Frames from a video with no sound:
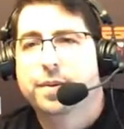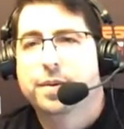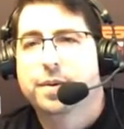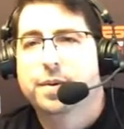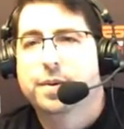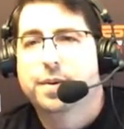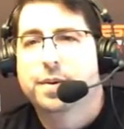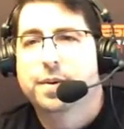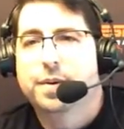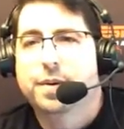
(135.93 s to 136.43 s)

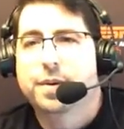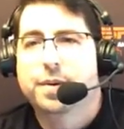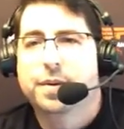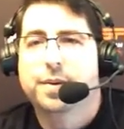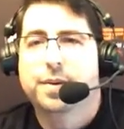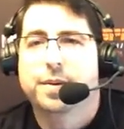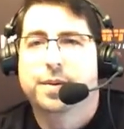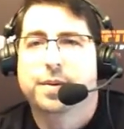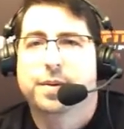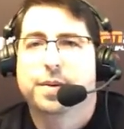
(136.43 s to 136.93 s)

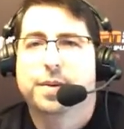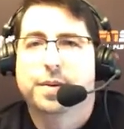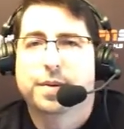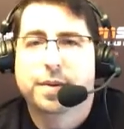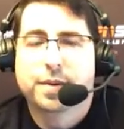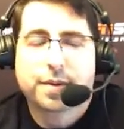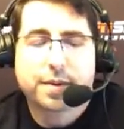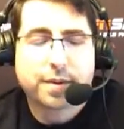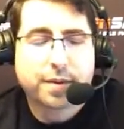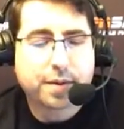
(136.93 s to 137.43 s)

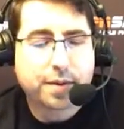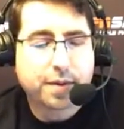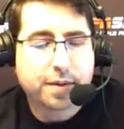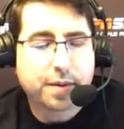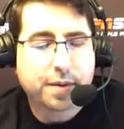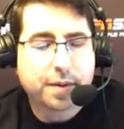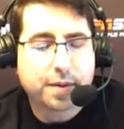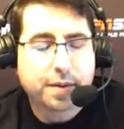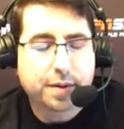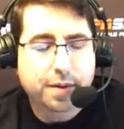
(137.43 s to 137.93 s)

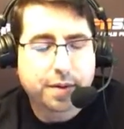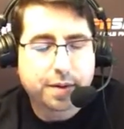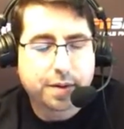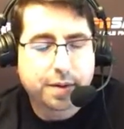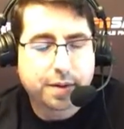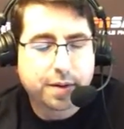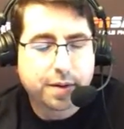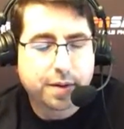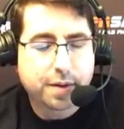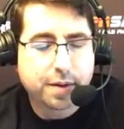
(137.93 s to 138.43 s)

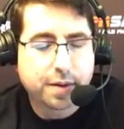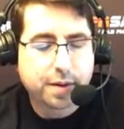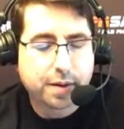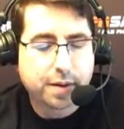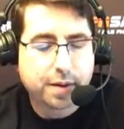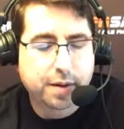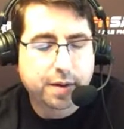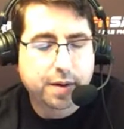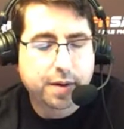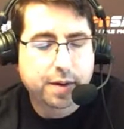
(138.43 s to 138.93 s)

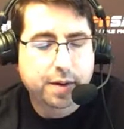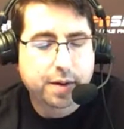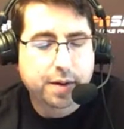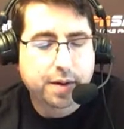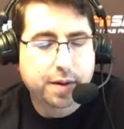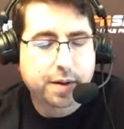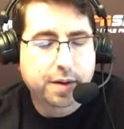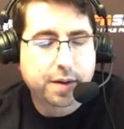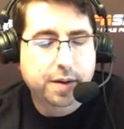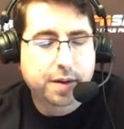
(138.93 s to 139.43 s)

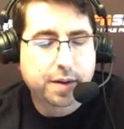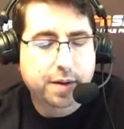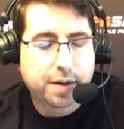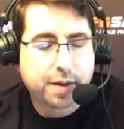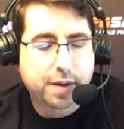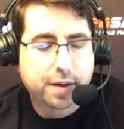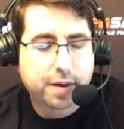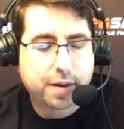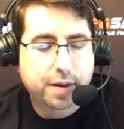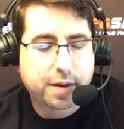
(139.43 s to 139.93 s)

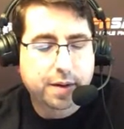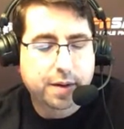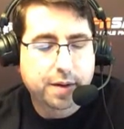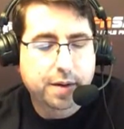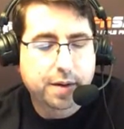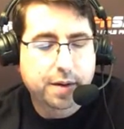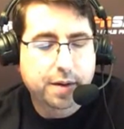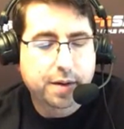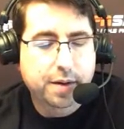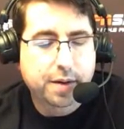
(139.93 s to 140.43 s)

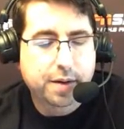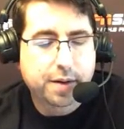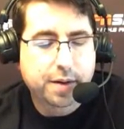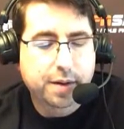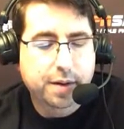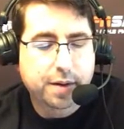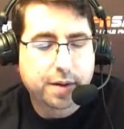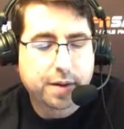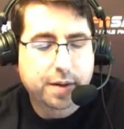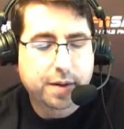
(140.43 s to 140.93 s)

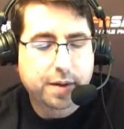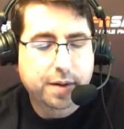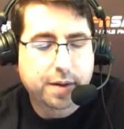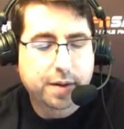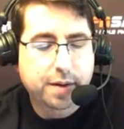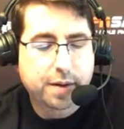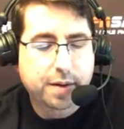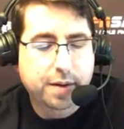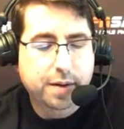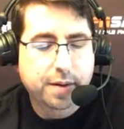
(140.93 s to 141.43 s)

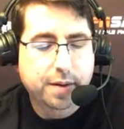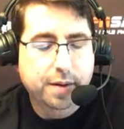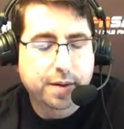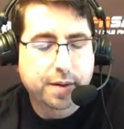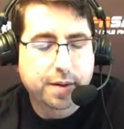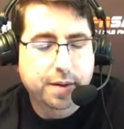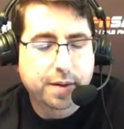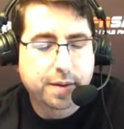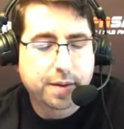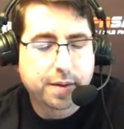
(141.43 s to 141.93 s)

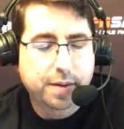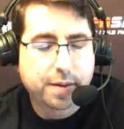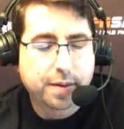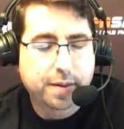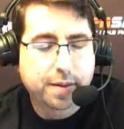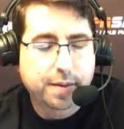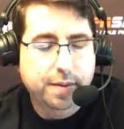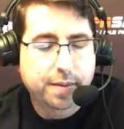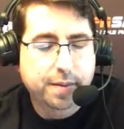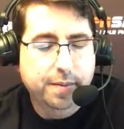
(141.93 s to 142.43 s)

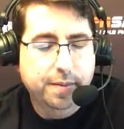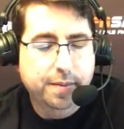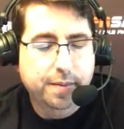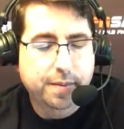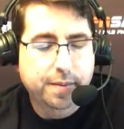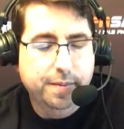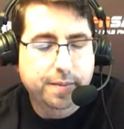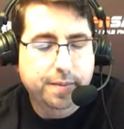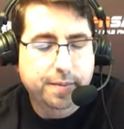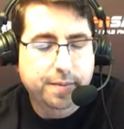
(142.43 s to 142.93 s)

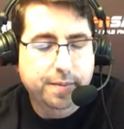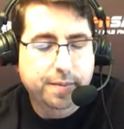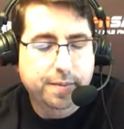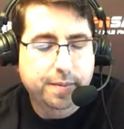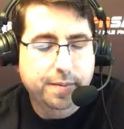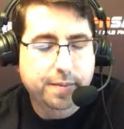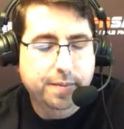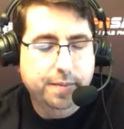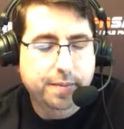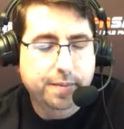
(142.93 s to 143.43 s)

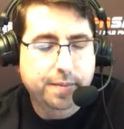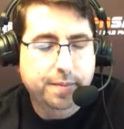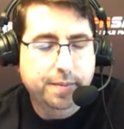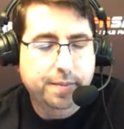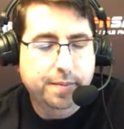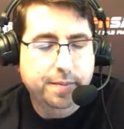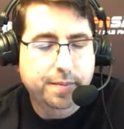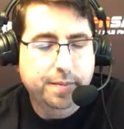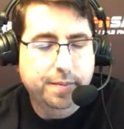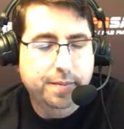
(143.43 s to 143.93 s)
No words are spoken by the person on screen.